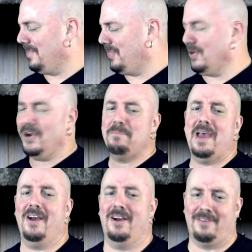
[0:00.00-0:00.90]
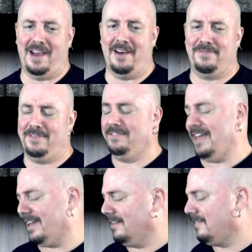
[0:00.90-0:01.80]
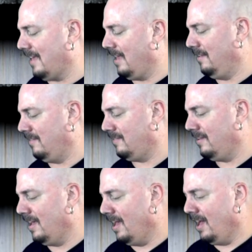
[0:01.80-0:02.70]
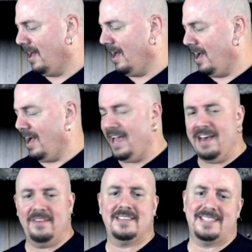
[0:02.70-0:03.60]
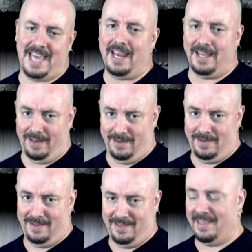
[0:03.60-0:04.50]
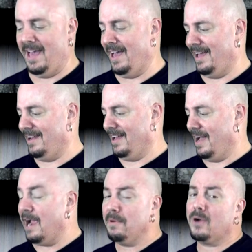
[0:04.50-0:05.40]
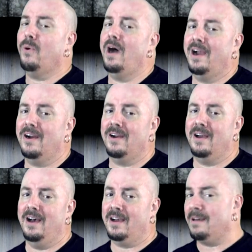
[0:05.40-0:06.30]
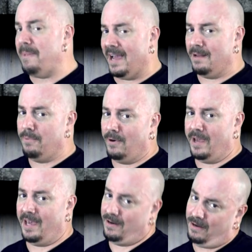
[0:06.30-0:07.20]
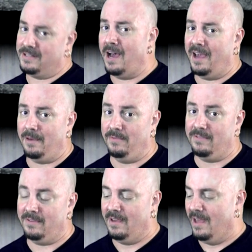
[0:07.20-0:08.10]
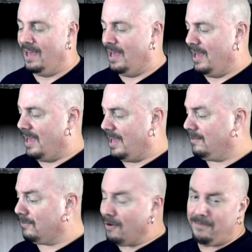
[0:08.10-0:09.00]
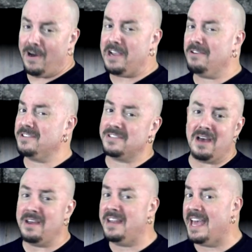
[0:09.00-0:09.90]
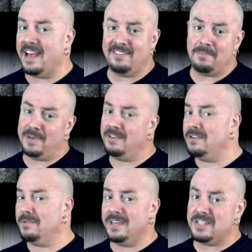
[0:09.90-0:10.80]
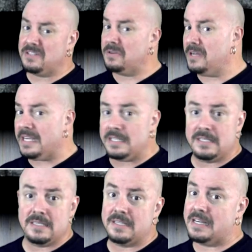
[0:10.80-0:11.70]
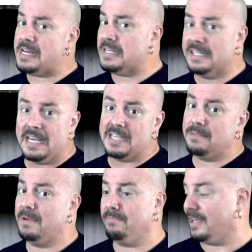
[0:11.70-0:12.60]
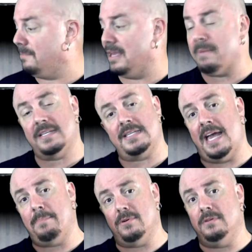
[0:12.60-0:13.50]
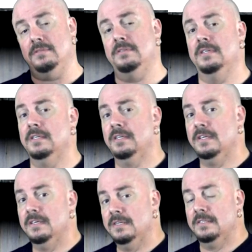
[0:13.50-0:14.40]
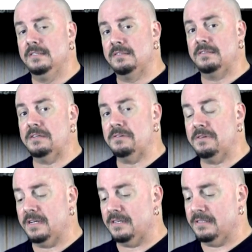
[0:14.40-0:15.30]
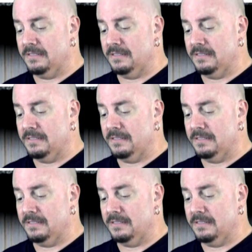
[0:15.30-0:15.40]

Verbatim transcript: third paragraph, second sentence, I have it stated that I require a cabana boy at all times. And so far, your son hasn't been doing his duties. Uh, he hasn't been bringing me my Snapple. So, uh,